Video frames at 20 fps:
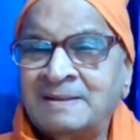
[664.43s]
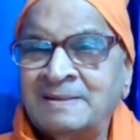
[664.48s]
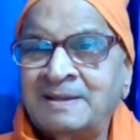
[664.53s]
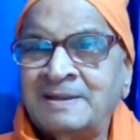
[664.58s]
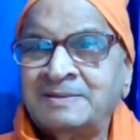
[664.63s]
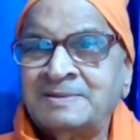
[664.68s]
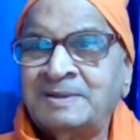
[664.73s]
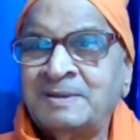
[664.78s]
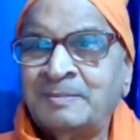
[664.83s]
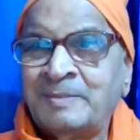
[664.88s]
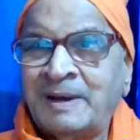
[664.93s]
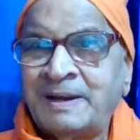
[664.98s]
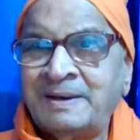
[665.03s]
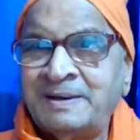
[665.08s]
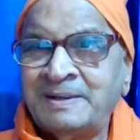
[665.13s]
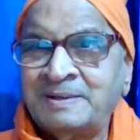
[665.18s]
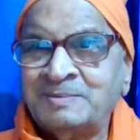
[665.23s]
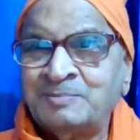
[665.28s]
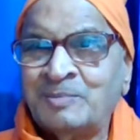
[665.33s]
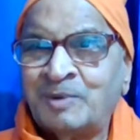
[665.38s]
Unless the
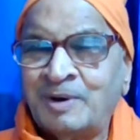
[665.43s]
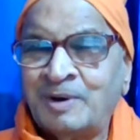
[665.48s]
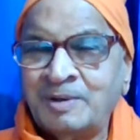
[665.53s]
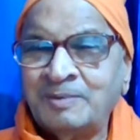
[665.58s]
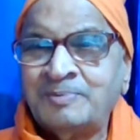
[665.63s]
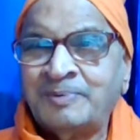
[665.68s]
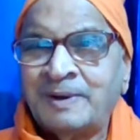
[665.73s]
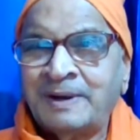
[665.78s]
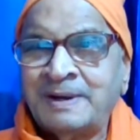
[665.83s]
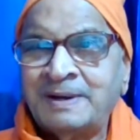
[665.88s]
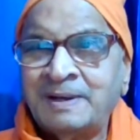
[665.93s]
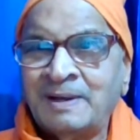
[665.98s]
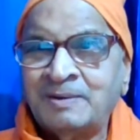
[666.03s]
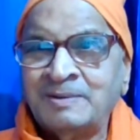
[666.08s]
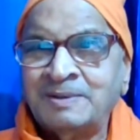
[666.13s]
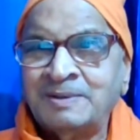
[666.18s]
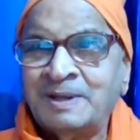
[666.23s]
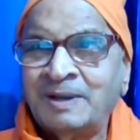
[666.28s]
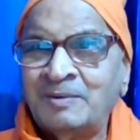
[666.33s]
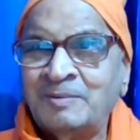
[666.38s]
mind is modified,
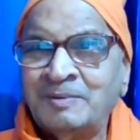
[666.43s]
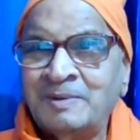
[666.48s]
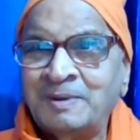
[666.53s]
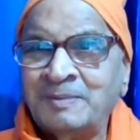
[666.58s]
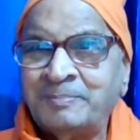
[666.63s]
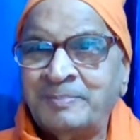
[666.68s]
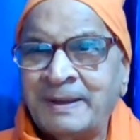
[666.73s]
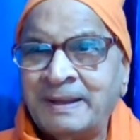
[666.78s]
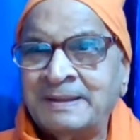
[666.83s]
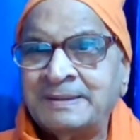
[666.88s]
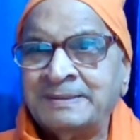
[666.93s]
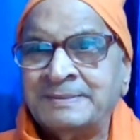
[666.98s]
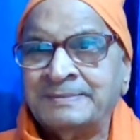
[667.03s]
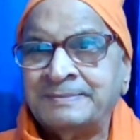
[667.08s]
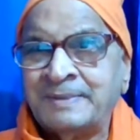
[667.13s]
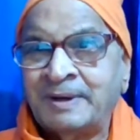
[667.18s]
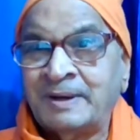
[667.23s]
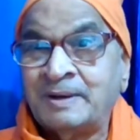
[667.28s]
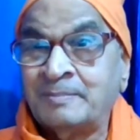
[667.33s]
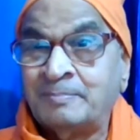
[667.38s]
how there will be
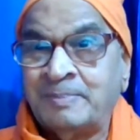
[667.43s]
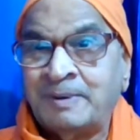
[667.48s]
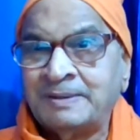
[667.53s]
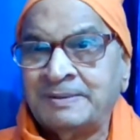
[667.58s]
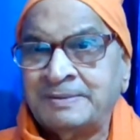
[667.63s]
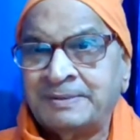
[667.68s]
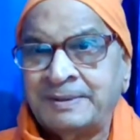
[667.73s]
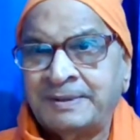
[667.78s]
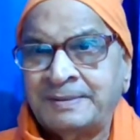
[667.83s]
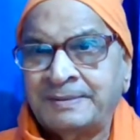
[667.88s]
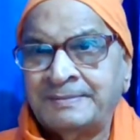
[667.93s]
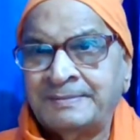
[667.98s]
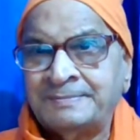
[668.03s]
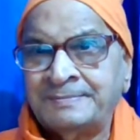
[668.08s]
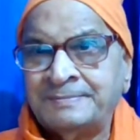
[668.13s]
pain or pleasure?